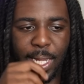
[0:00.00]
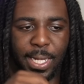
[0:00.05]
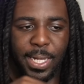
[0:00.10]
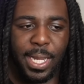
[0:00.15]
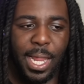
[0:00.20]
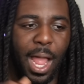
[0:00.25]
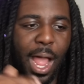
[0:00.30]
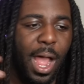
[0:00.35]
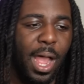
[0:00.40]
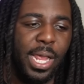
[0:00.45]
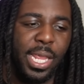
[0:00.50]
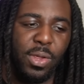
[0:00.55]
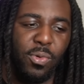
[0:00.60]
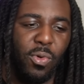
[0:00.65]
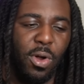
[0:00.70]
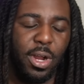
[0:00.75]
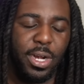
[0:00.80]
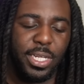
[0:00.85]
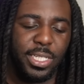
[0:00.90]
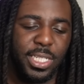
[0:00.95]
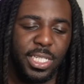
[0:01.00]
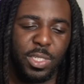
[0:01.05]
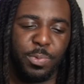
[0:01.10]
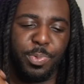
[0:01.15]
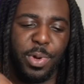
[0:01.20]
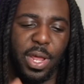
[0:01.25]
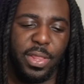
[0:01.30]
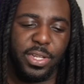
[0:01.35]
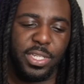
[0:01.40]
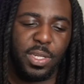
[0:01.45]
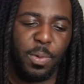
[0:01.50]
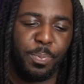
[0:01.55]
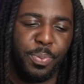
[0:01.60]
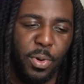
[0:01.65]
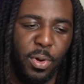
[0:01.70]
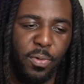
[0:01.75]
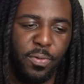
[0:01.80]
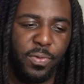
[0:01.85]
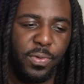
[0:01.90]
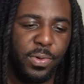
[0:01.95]
All he wants is his Dude, brother's what
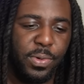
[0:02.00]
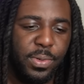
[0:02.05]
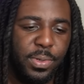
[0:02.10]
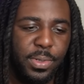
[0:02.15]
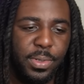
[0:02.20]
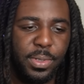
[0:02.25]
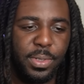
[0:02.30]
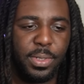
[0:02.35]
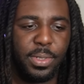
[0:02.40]
approval. what are you doing?